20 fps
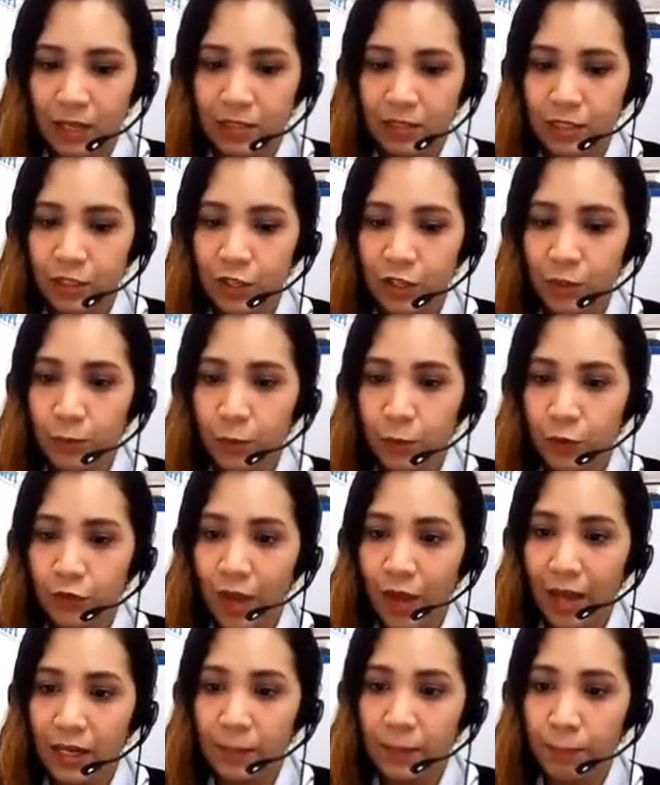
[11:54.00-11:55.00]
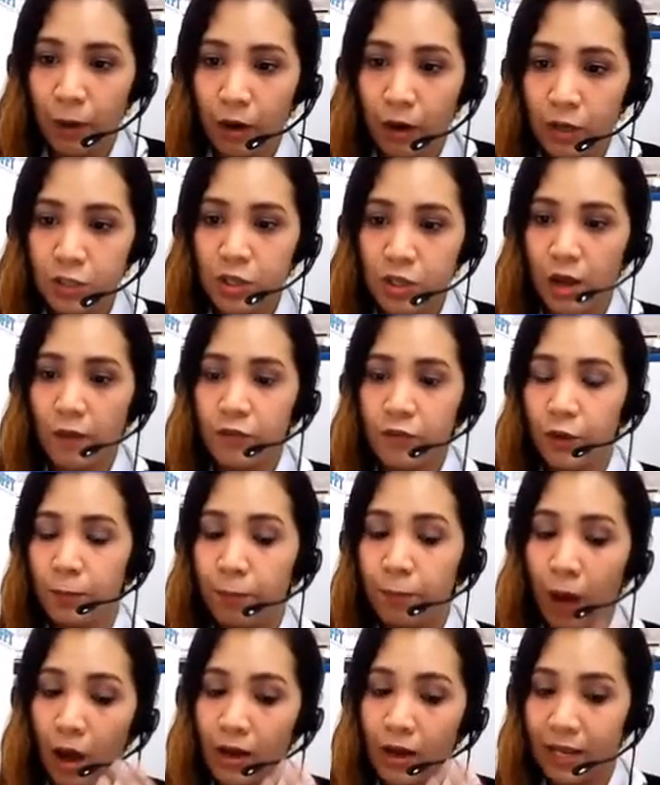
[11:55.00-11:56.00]
Did you move any parts of your
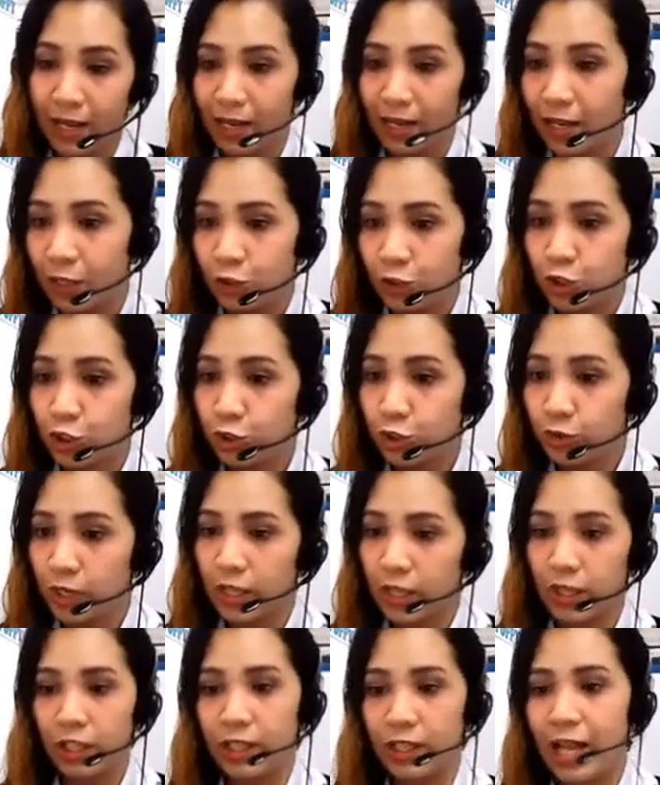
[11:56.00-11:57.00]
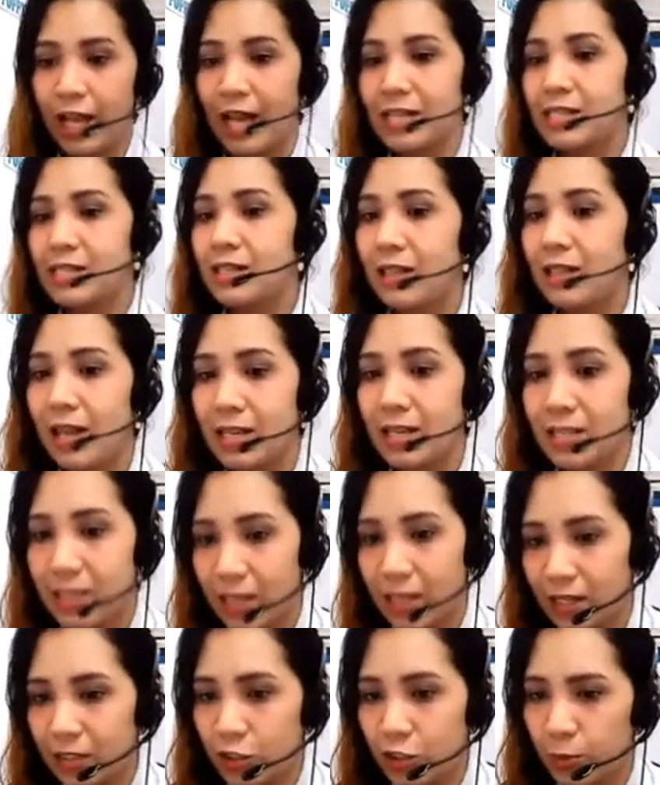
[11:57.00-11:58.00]
body during the last
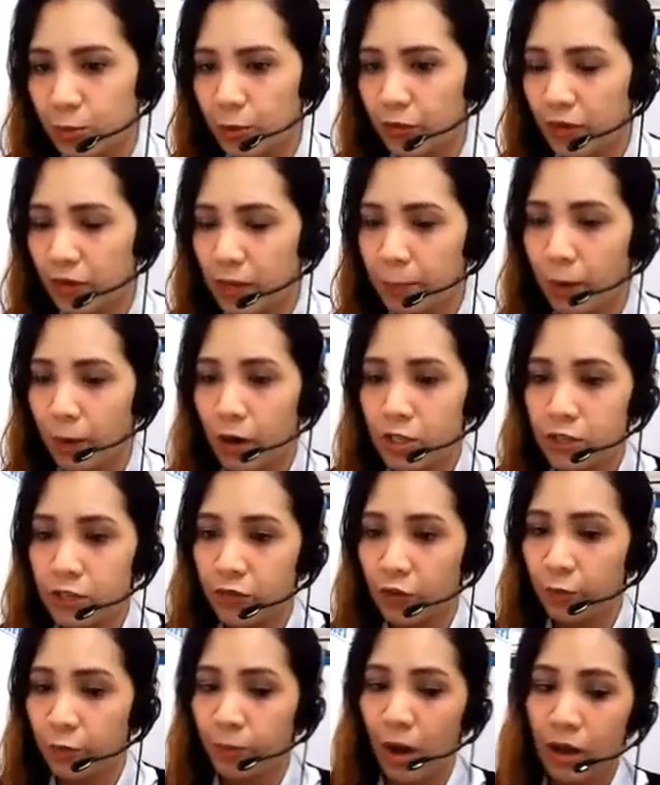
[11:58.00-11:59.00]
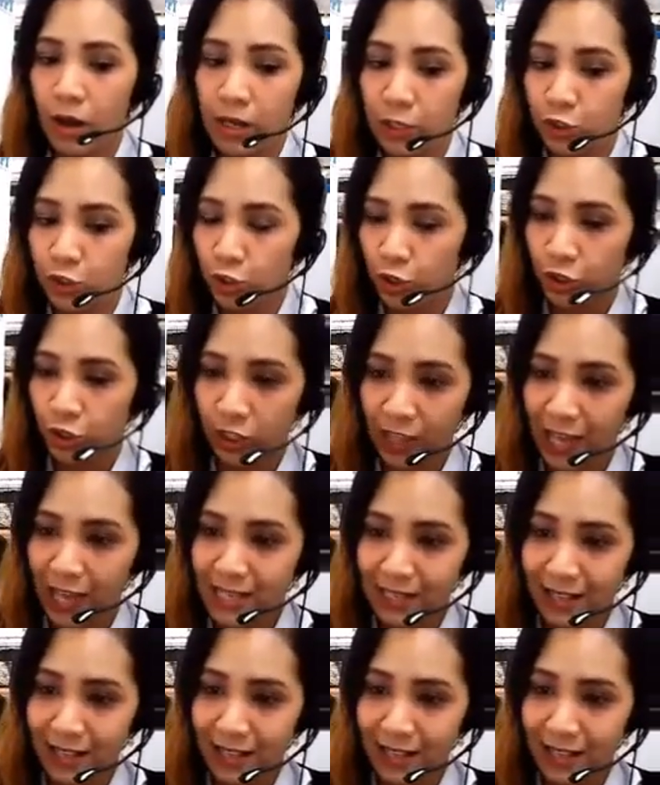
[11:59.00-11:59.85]
lesson? Did you move any parts of your body during the last